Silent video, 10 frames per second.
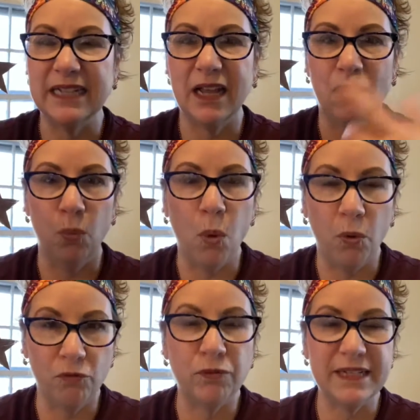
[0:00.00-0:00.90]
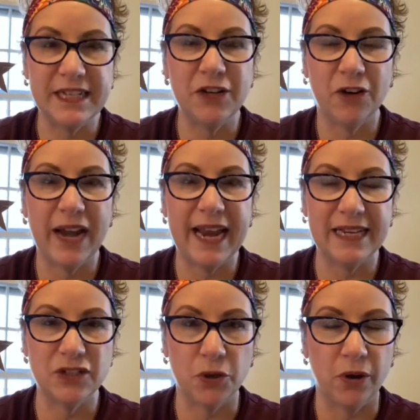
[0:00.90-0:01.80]
rinsing our
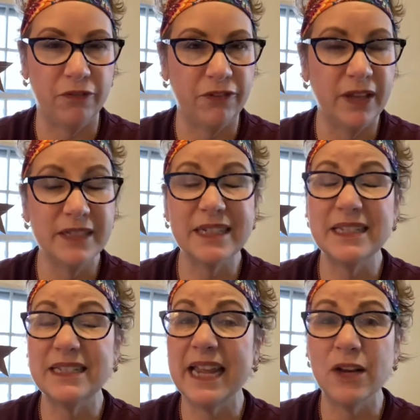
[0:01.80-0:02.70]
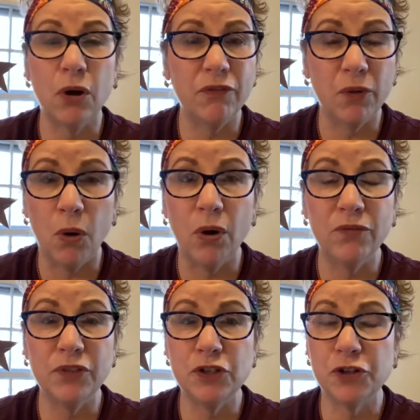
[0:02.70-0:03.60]
hands off. Does it take off all
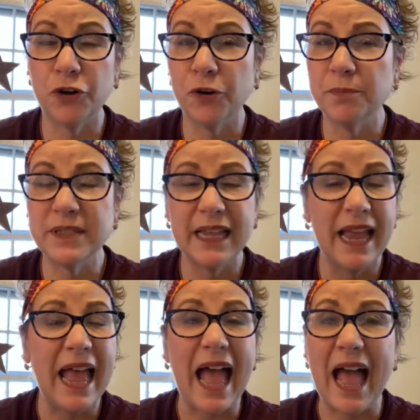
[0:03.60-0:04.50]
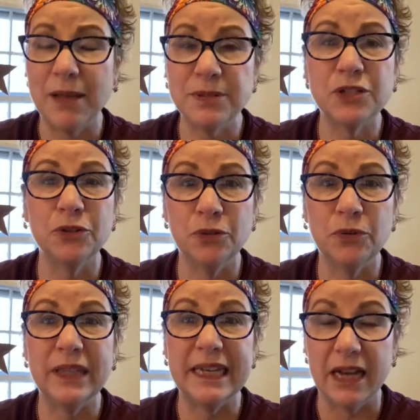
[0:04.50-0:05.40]
of the germs?
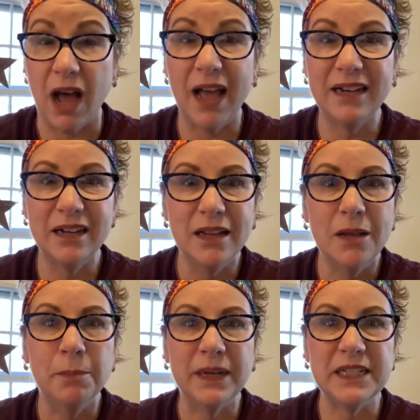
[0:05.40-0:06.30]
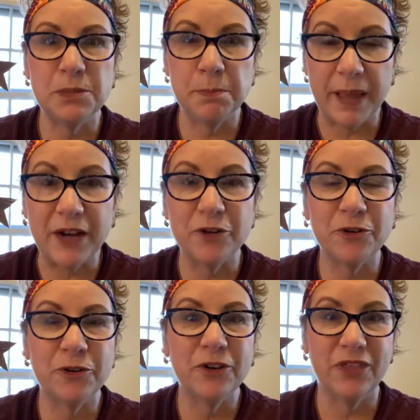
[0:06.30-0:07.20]
Absolutely not, but it's
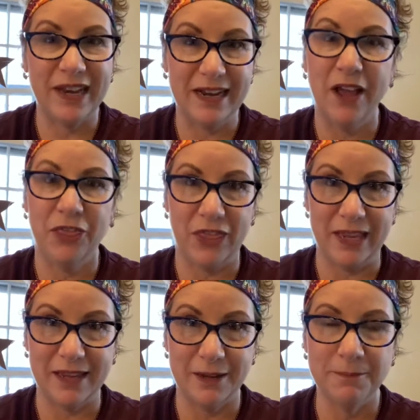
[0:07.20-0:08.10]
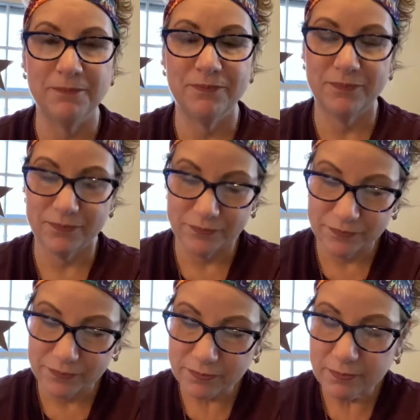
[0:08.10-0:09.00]
better than nothing.
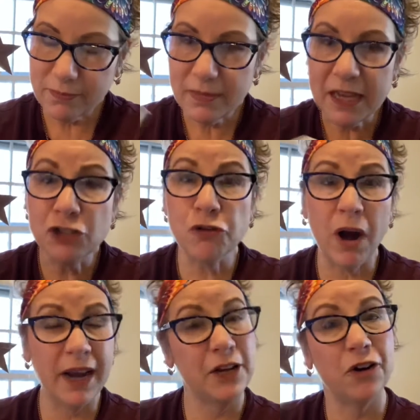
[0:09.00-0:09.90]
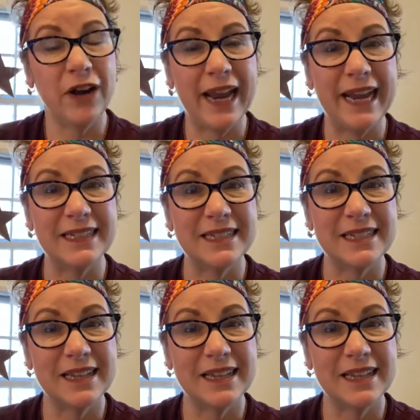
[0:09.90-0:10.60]
Drying our hands.